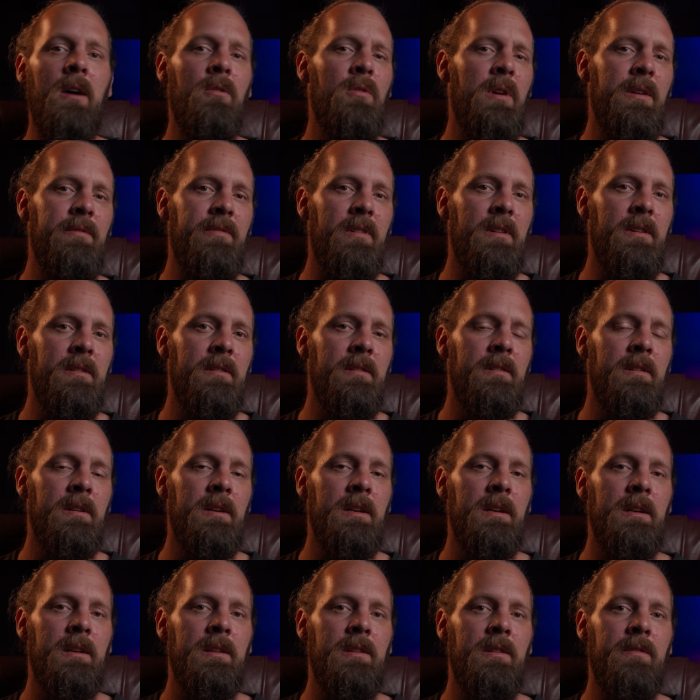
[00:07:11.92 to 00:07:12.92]
However,
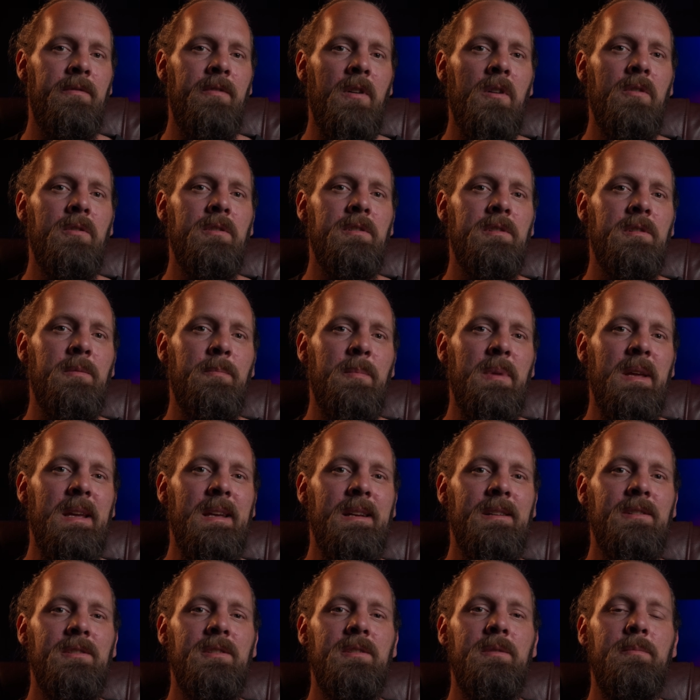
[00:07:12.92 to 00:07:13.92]
the focus
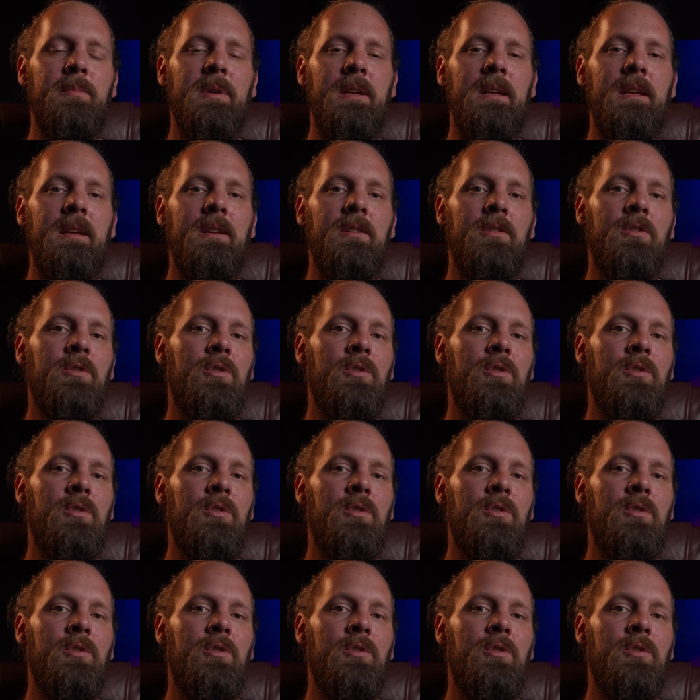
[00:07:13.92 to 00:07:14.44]
appears to be